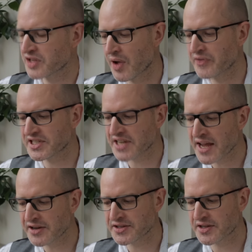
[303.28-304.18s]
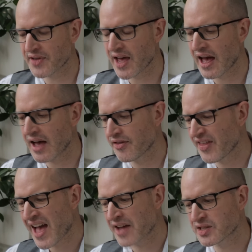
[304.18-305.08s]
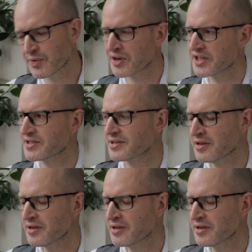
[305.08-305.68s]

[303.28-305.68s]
So by the standards of that, to be honest,